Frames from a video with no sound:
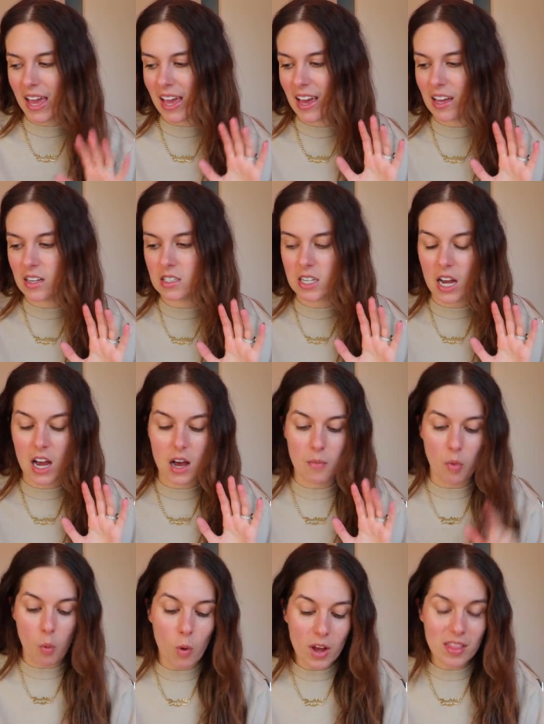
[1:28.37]
and
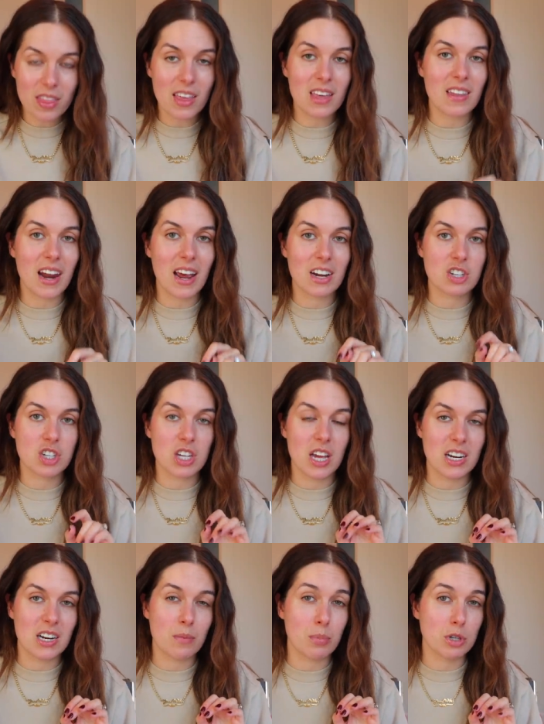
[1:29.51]
um, one thing that I actually
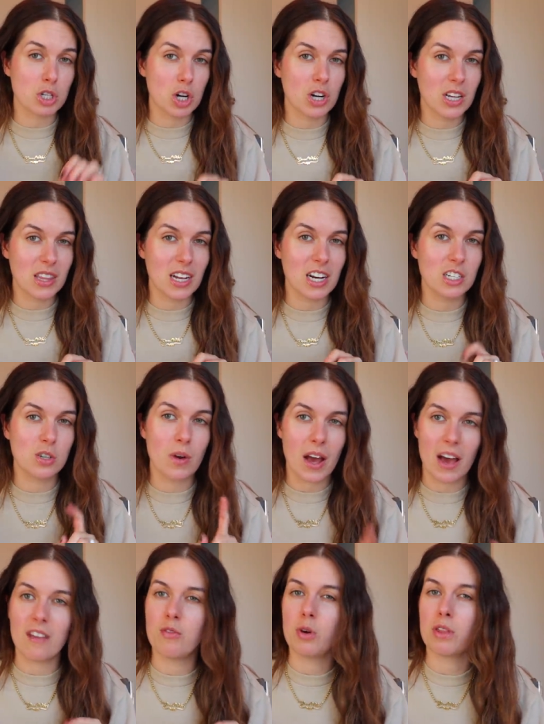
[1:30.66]
ended up returning that I don't
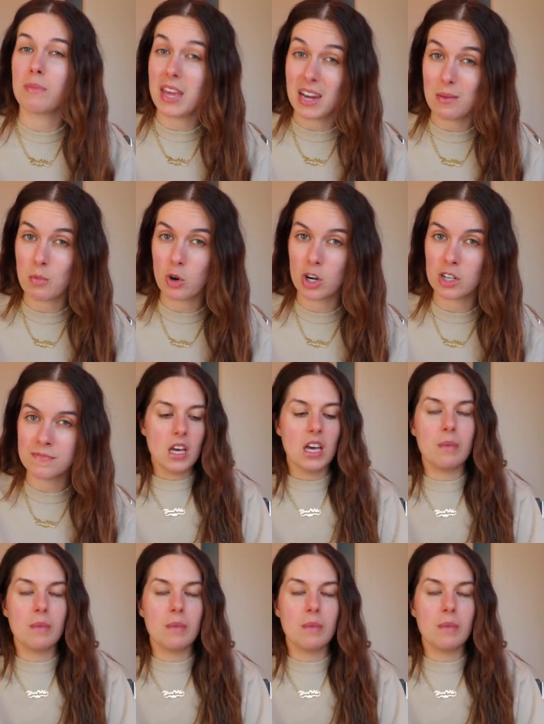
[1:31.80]
have with me anymore.